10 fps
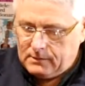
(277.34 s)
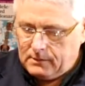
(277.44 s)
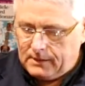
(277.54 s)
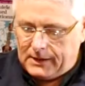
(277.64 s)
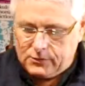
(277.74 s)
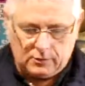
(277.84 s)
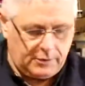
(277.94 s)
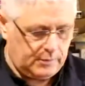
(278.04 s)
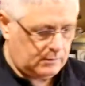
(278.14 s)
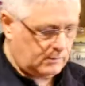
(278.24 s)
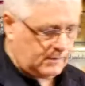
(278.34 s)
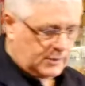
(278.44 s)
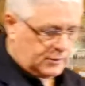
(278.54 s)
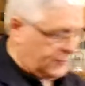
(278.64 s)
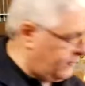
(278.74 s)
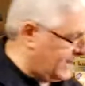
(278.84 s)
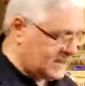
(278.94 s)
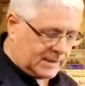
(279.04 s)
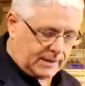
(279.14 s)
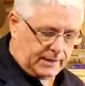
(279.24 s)
That's all you do. That's your frets
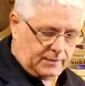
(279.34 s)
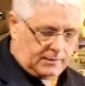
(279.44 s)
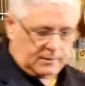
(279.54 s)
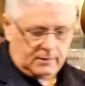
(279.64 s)
cleaned.